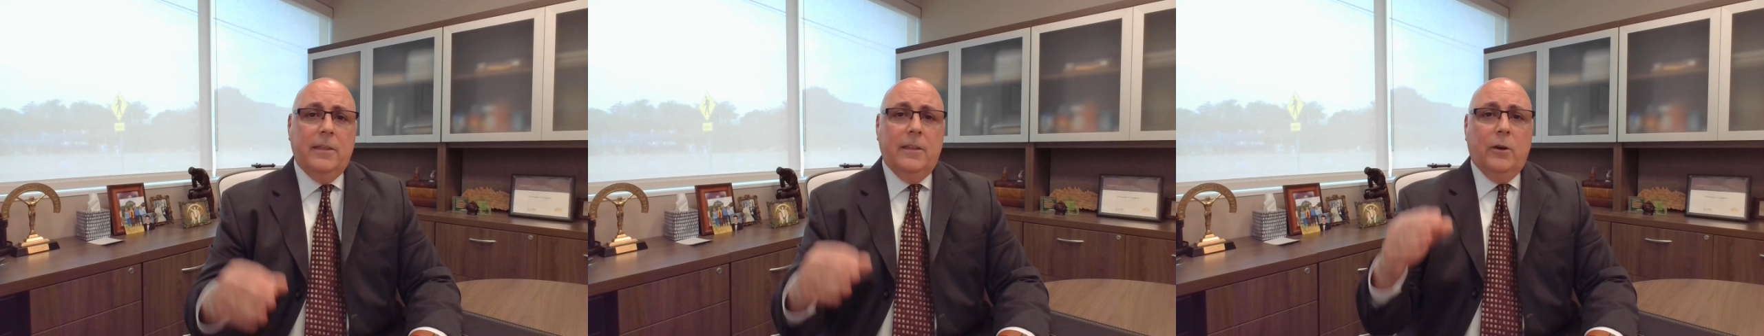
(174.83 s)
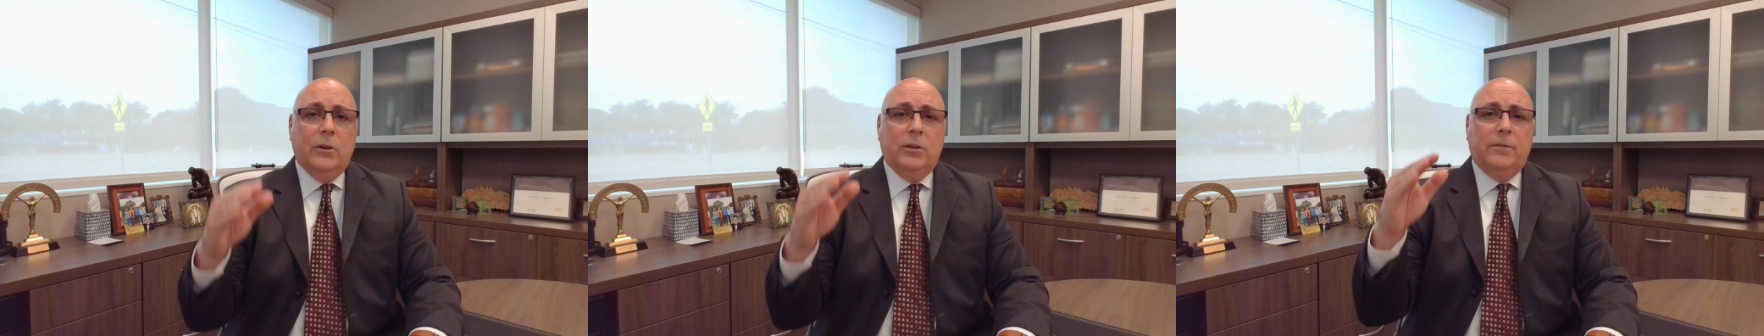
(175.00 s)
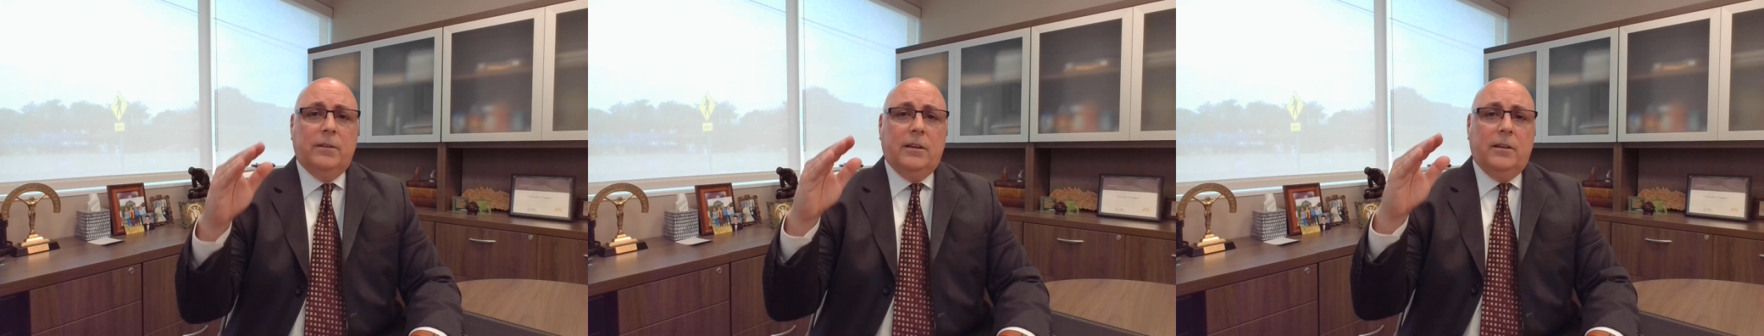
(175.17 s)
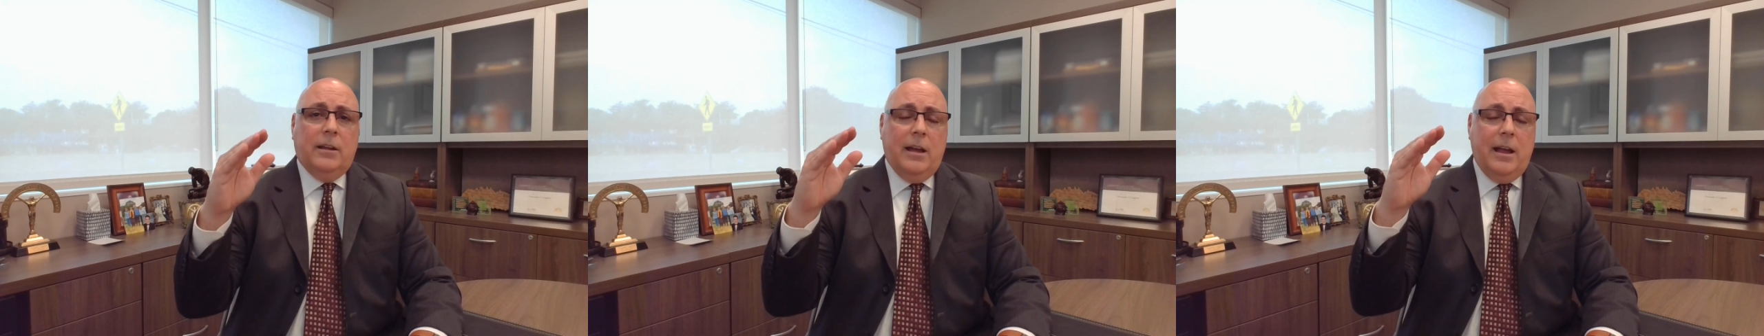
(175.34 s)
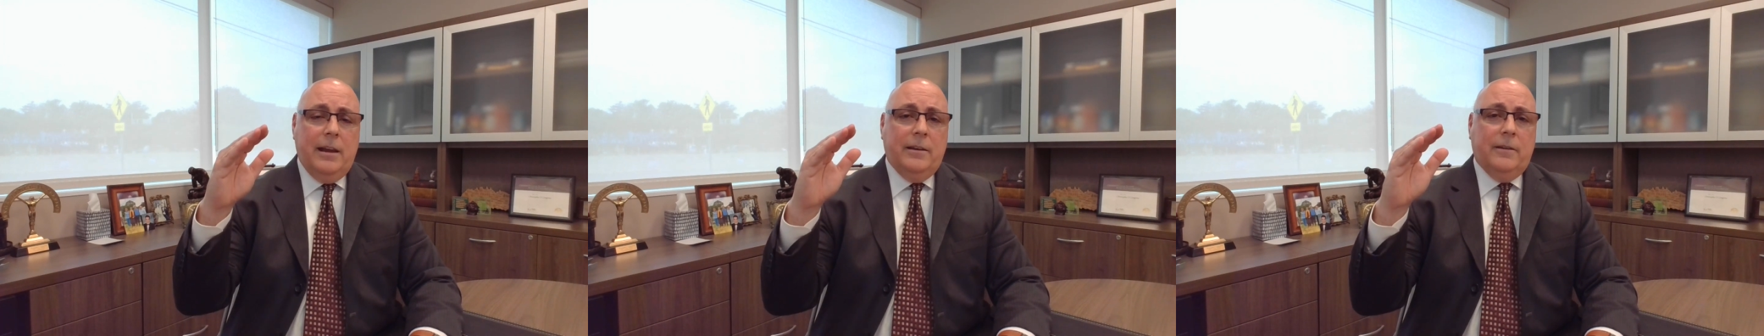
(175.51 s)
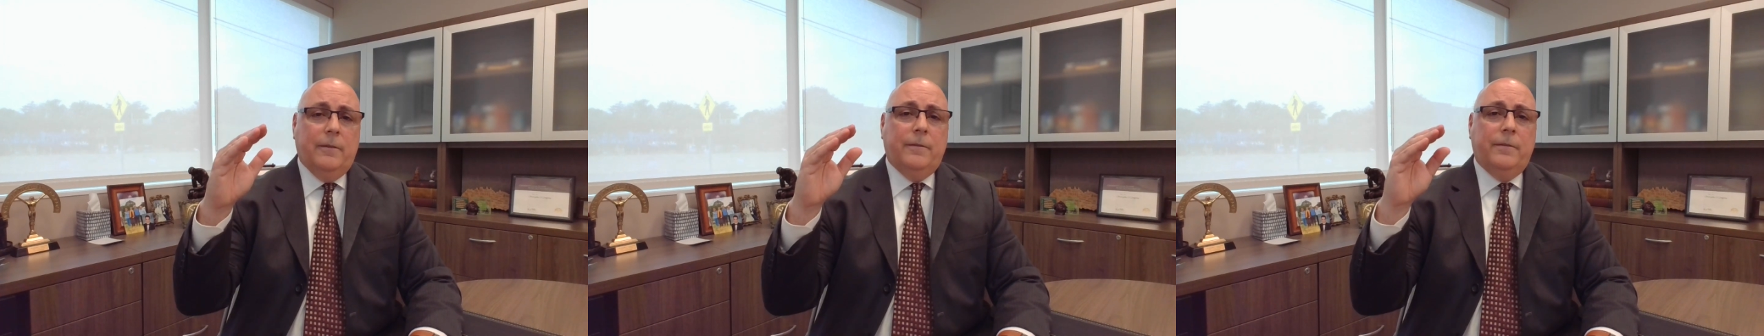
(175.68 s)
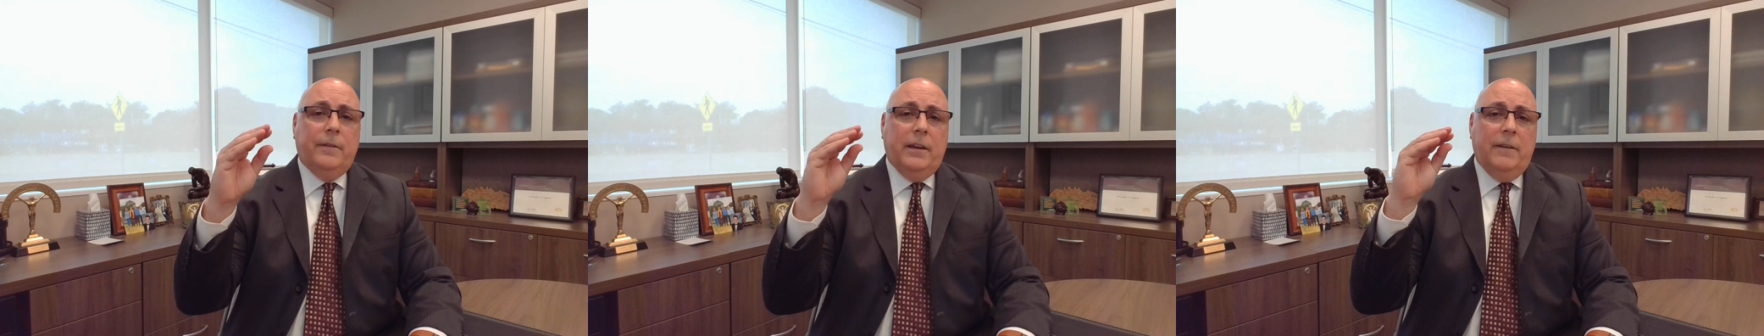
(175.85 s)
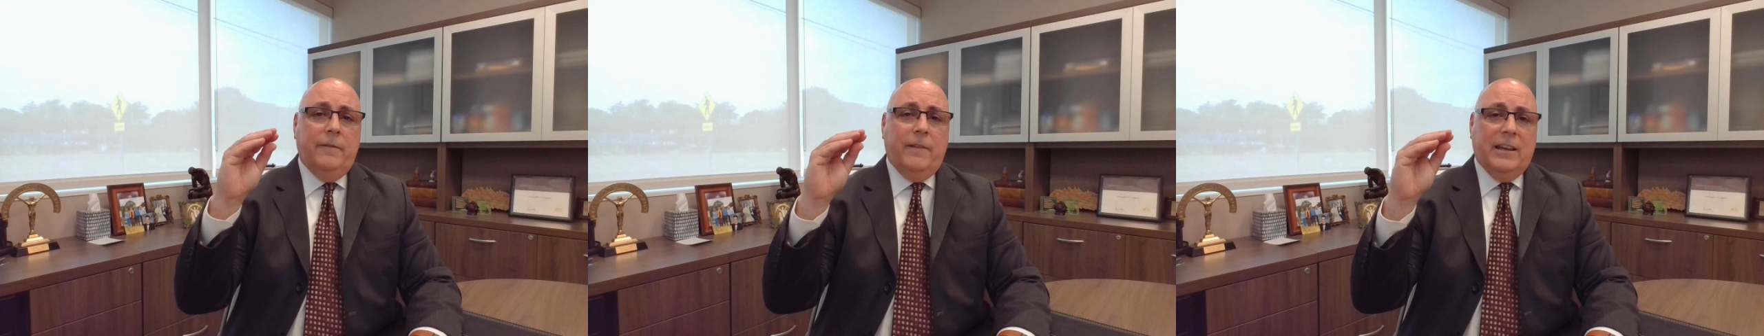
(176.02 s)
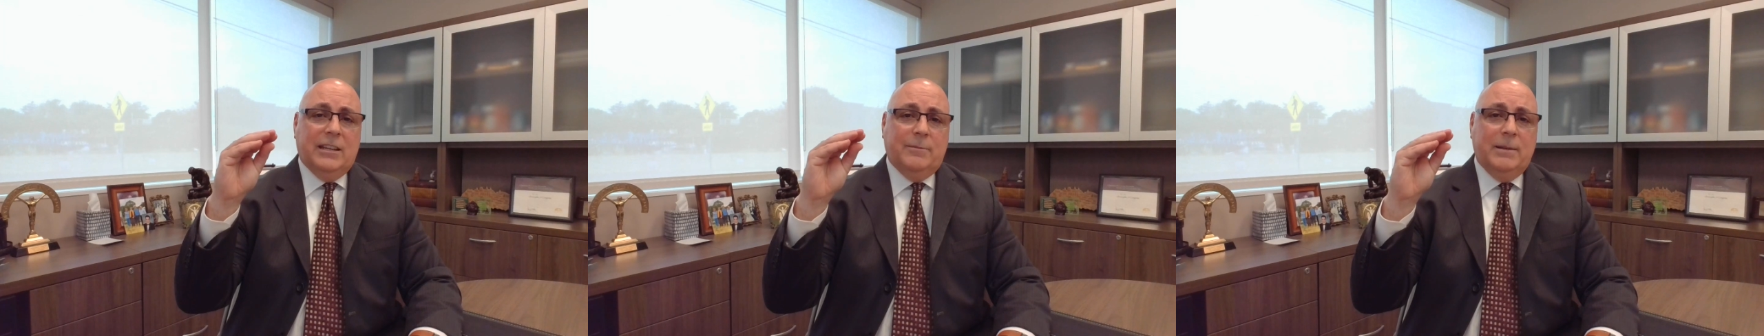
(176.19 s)
those kind of
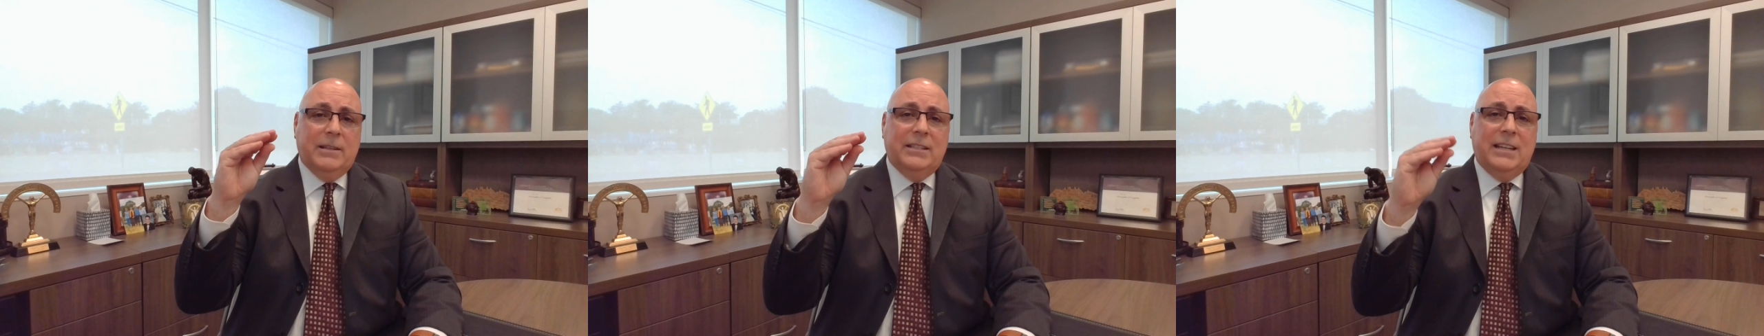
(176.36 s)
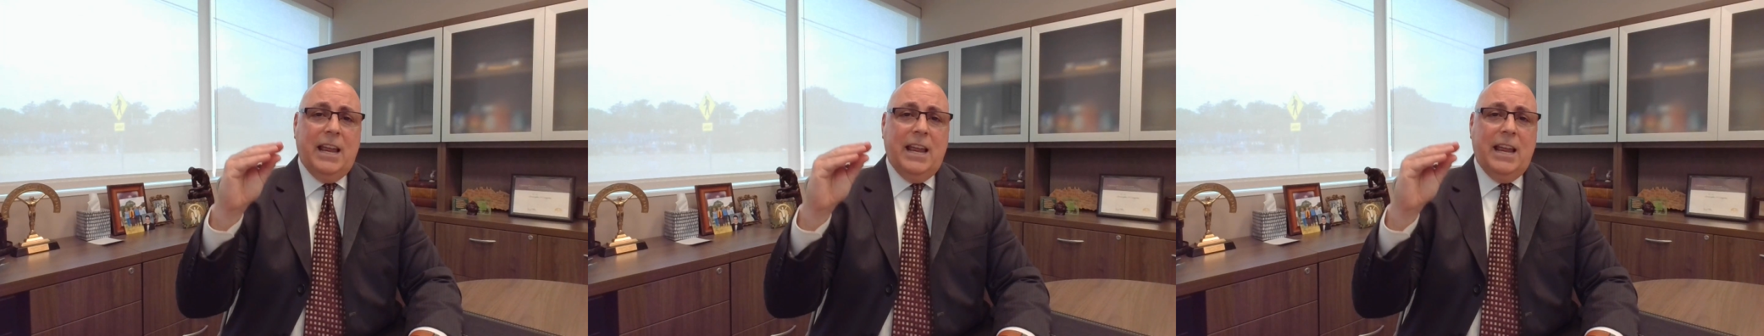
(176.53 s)
investments